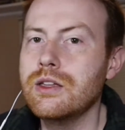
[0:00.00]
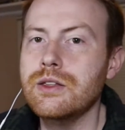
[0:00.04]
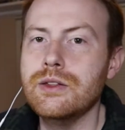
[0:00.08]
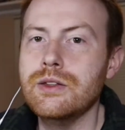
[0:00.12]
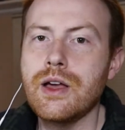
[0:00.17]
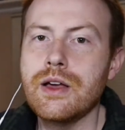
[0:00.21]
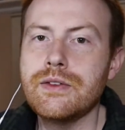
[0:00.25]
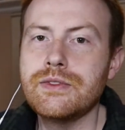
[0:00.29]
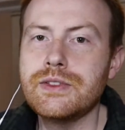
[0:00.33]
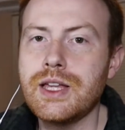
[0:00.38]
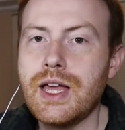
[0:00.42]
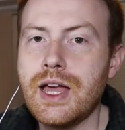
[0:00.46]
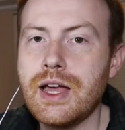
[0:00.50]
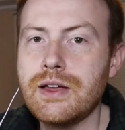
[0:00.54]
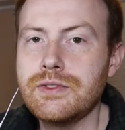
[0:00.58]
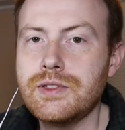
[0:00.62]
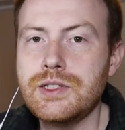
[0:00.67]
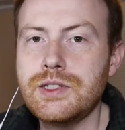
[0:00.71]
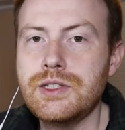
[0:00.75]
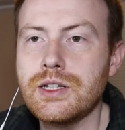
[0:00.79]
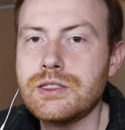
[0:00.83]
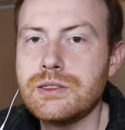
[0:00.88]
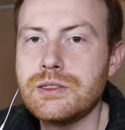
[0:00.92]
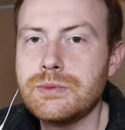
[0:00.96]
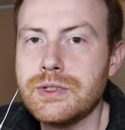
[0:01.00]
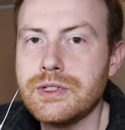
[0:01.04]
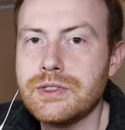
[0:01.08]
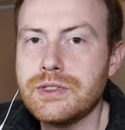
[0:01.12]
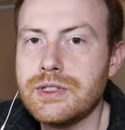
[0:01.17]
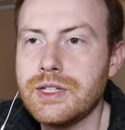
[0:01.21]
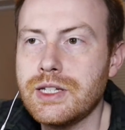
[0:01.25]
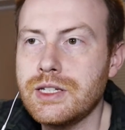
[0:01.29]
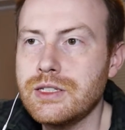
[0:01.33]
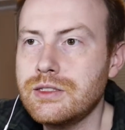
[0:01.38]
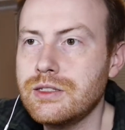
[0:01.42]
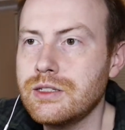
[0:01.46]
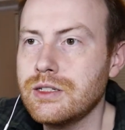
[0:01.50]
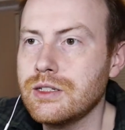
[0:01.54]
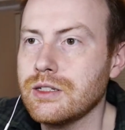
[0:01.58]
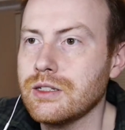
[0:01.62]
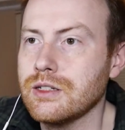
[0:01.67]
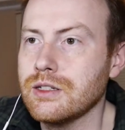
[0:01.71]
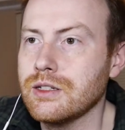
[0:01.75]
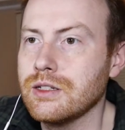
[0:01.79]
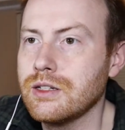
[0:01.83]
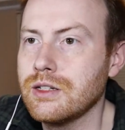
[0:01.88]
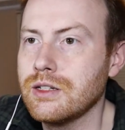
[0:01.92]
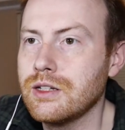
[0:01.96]
You have to have such
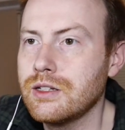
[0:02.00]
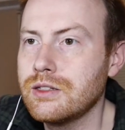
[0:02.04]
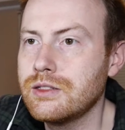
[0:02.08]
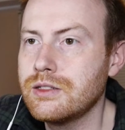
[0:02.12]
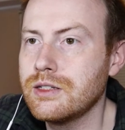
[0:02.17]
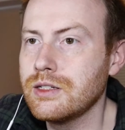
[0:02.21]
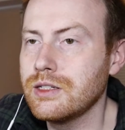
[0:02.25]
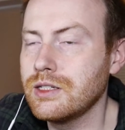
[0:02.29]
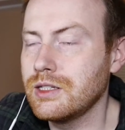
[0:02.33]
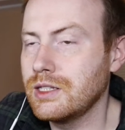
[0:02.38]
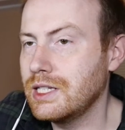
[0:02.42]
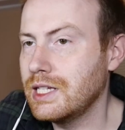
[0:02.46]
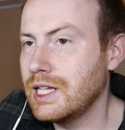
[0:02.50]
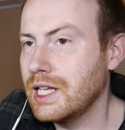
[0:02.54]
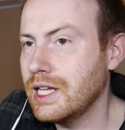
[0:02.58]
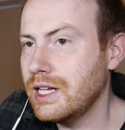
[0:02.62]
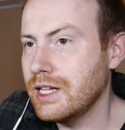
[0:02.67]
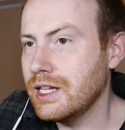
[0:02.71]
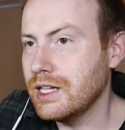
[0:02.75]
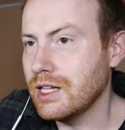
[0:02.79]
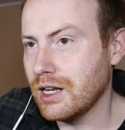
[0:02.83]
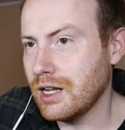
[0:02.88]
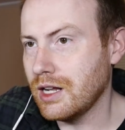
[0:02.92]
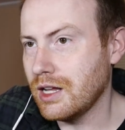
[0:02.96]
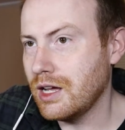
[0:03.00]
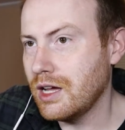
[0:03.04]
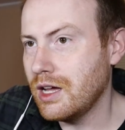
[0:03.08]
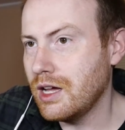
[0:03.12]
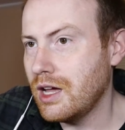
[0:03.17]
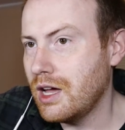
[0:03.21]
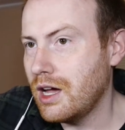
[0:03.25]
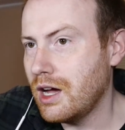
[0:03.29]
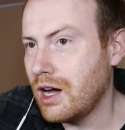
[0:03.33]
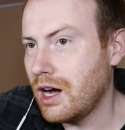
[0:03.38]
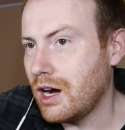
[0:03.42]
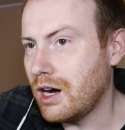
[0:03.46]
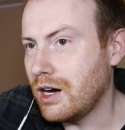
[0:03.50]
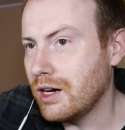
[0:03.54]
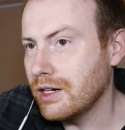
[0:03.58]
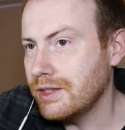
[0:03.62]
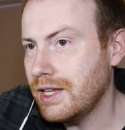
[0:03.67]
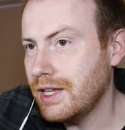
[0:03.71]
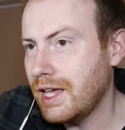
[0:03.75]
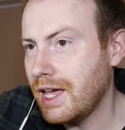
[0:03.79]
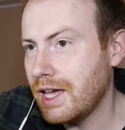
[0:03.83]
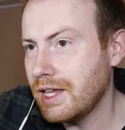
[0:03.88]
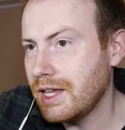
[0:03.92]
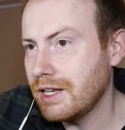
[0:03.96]
precision to get it
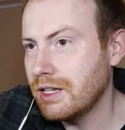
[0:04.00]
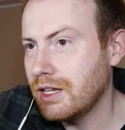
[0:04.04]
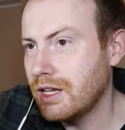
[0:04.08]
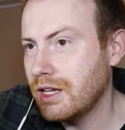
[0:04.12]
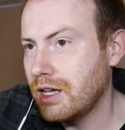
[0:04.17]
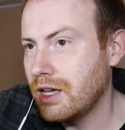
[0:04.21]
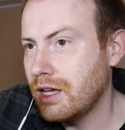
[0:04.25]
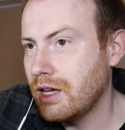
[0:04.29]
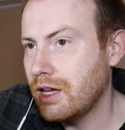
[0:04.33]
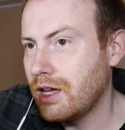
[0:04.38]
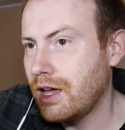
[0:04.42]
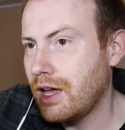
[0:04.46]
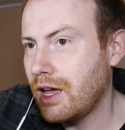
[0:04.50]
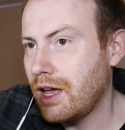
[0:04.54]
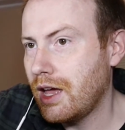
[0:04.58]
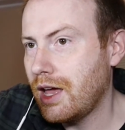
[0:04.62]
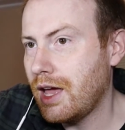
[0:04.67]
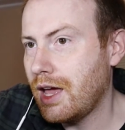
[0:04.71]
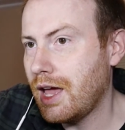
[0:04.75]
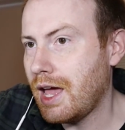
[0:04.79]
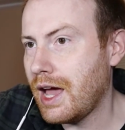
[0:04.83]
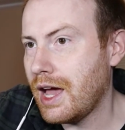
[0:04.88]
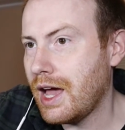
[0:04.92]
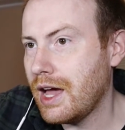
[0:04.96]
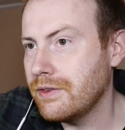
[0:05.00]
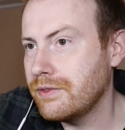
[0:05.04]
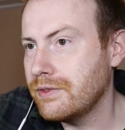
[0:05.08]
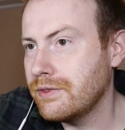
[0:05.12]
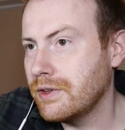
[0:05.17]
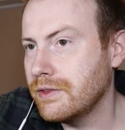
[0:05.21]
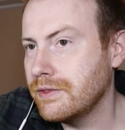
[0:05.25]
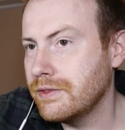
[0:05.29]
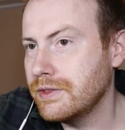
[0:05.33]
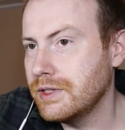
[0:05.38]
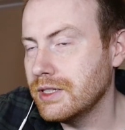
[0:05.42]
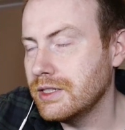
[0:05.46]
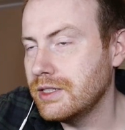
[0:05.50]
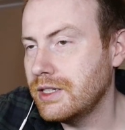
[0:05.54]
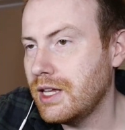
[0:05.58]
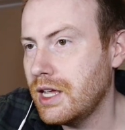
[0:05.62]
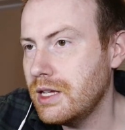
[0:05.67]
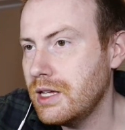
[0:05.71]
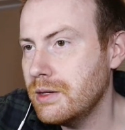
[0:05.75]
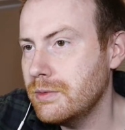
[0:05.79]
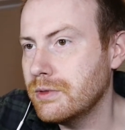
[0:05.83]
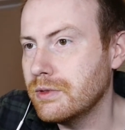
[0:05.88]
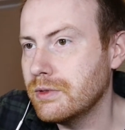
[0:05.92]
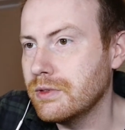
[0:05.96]
on that half of the
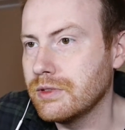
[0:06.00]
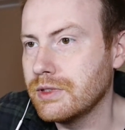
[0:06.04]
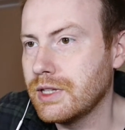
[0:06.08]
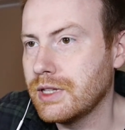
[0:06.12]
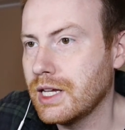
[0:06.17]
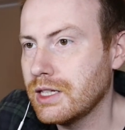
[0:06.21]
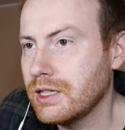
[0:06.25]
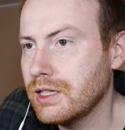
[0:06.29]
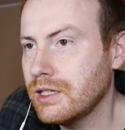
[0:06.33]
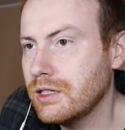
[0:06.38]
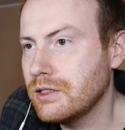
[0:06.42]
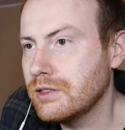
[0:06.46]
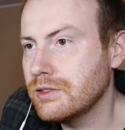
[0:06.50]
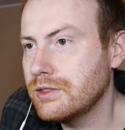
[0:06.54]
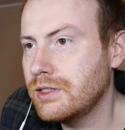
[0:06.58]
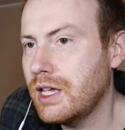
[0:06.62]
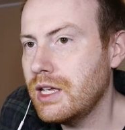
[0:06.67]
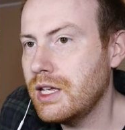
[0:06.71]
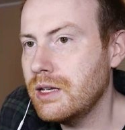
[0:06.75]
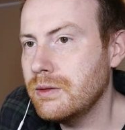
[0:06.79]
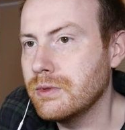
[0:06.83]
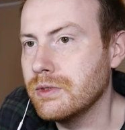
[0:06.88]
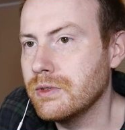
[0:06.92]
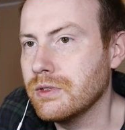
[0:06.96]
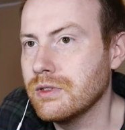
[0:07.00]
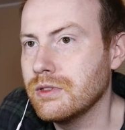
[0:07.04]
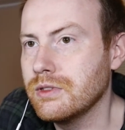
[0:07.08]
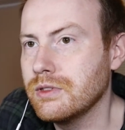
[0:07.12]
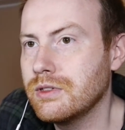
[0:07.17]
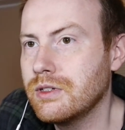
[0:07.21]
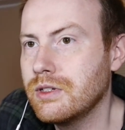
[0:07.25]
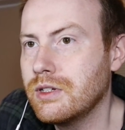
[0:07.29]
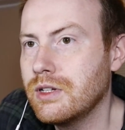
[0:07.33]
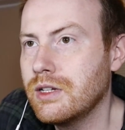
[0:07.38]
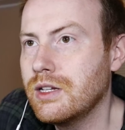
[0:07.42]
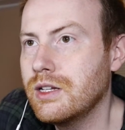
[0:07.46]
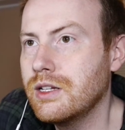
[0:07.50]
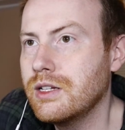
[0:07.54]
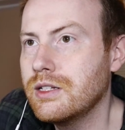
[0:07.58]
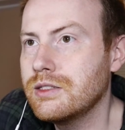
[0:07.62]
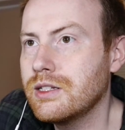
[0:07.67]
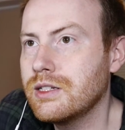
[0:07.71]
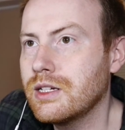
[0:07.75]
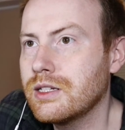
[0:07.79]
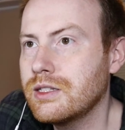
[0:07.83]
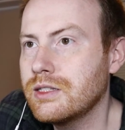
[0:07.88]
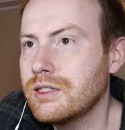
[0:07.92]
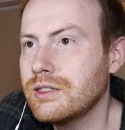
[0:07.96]
table, that little table.
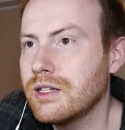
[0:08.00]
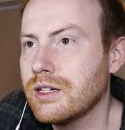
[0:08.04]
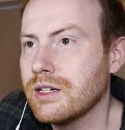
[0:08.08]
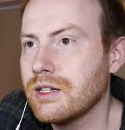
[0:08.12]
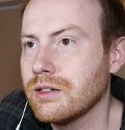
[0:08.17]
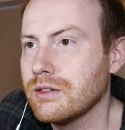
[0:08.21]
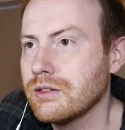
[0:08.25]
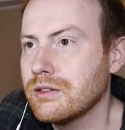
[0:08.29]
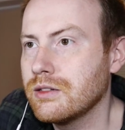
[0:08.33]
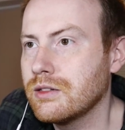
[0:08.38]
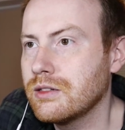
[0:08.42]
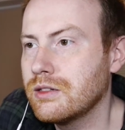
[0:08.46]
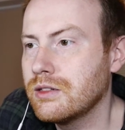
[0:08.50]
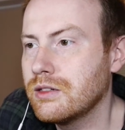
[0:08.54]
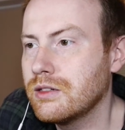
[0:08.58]
Check this out.